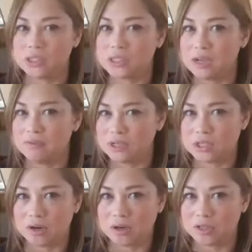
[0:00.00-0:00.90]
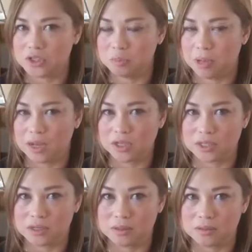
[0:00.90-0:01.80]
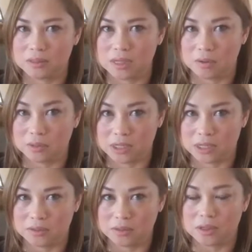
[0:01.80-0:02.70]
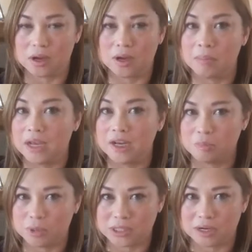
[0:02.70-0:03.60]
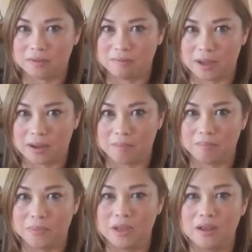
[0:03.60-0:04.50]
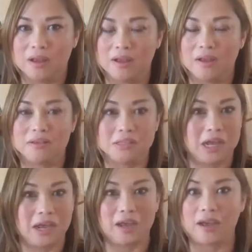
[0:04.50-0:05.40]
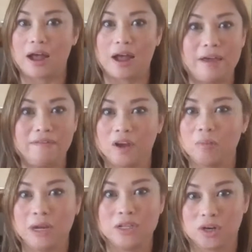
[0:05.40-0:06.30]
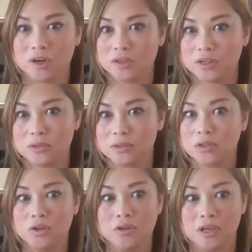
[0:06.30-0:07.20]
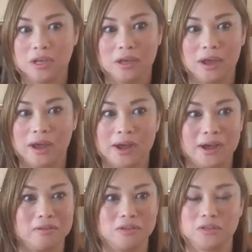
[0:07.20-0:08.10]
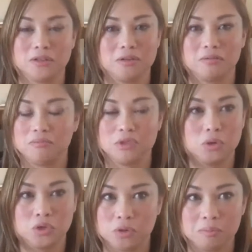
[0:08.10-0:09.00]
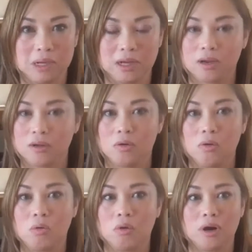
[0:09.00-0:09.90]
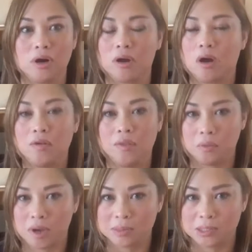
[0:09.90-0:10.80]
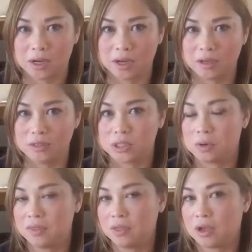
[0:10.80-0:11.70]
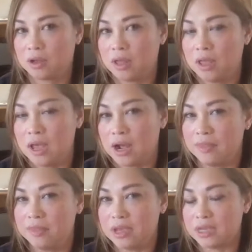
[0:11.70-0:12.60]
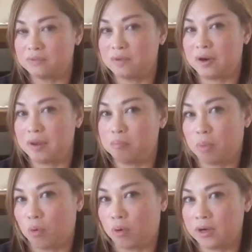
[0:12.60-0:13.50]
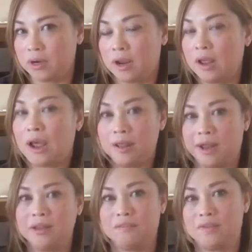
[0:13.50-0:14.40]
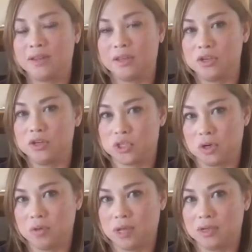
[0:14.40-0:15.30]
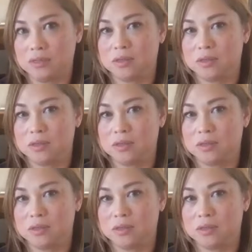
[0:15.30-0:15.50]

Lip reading: even talking to patients nowadays, 80% of them say, I found my doctors looking at social media or on the website. So I think it's very important. I like the fact that you showcase